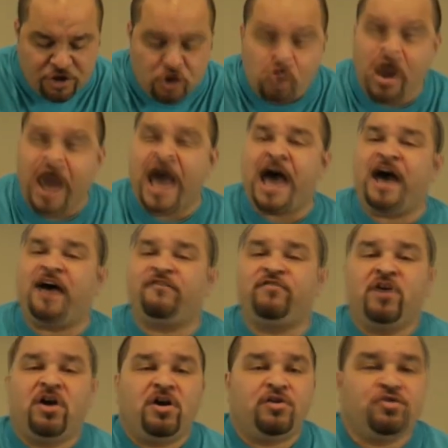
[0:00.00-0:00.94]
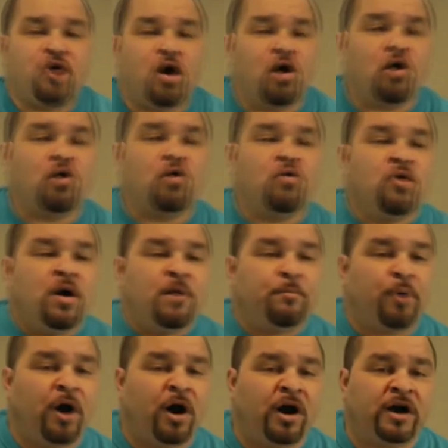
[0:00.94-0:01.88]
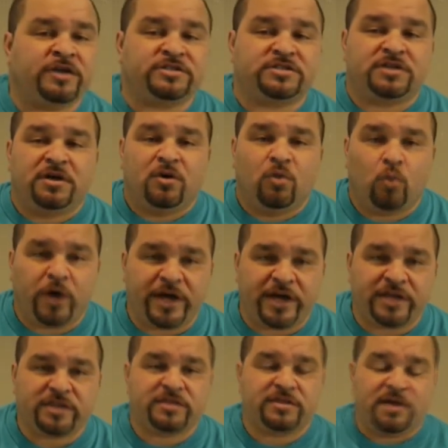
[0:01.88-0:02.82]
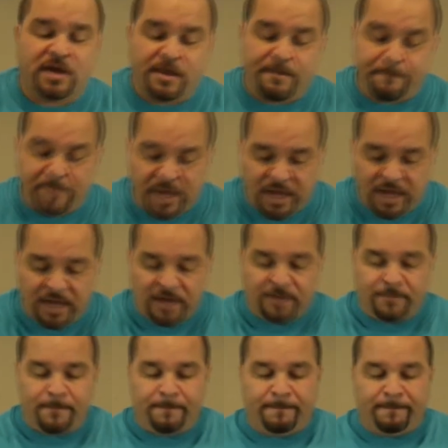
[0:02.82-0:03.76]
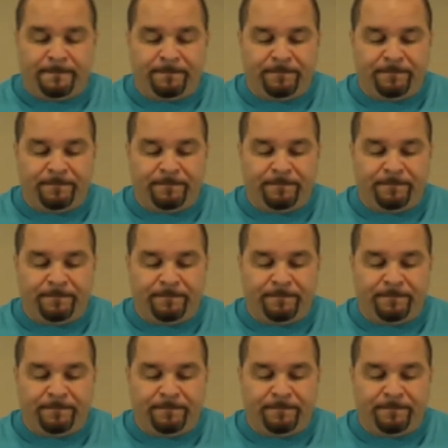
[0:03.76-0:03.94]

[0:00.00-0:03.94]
you have no part with me.